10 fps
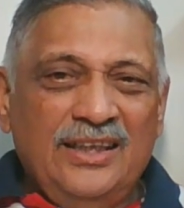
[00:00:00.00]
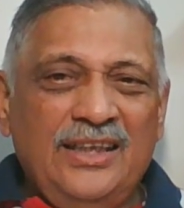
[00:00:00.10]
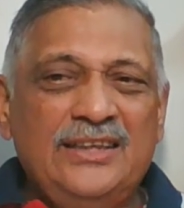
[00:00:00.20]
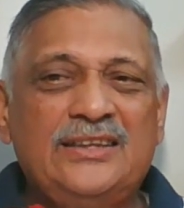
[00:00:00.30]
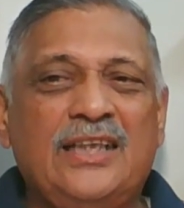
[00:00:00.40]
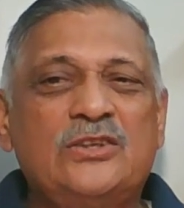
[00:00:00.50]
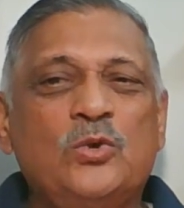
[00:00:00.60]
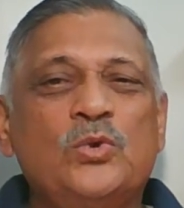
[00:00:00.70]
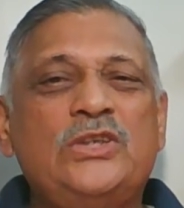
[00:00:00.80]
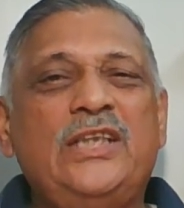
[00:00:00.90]
is
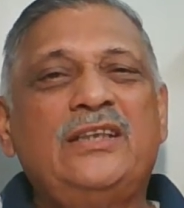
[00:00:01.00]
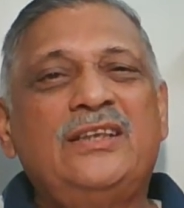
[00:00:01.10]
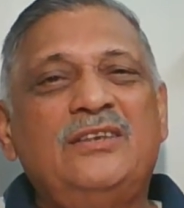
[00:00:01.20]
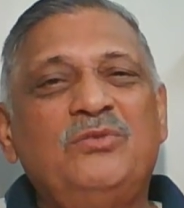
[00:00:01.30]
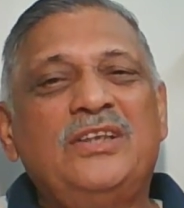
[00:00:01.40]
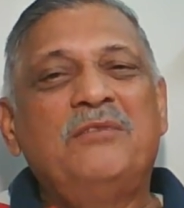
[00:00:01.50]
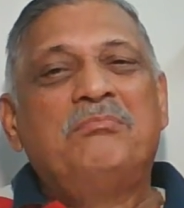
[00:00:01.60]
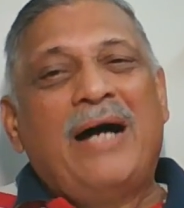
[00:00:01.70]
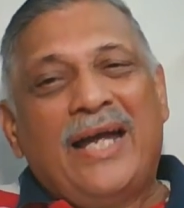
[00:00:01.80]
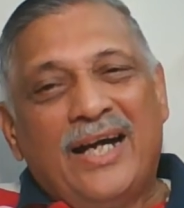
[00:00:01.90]
associated with the
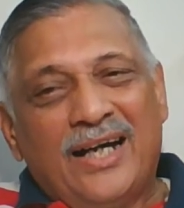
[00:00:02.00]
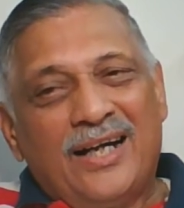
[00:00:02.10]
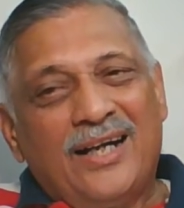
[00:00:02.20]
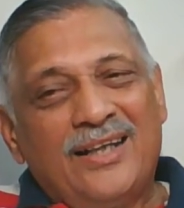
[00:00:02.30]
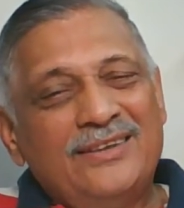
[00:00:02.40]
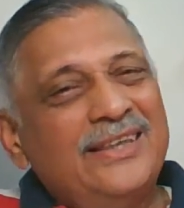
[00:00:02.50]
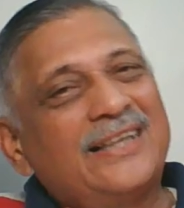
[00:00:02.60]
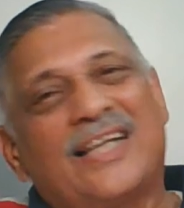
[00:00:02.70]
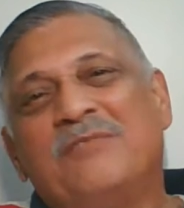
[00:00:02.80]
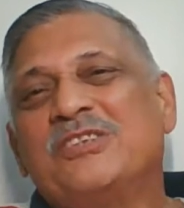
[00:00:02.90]
Maya
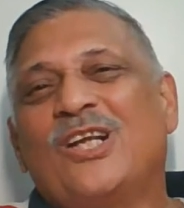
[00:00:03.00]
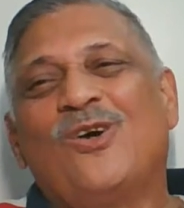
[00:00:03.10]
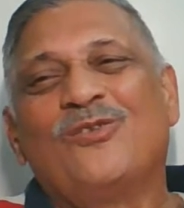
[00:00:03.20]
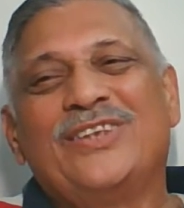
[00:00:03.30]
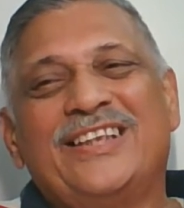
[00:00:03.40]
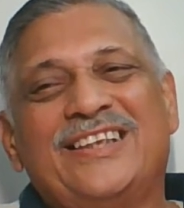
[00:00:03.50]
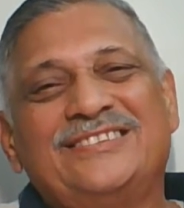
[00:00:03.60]
that comes along with it.